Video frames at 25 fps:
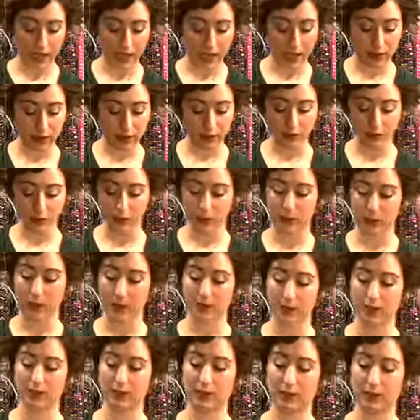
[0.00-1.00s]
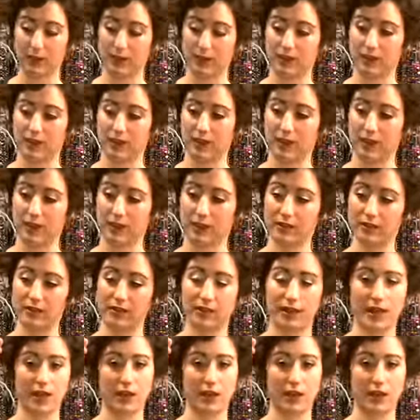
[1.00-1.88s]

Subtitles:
if you make any mistakes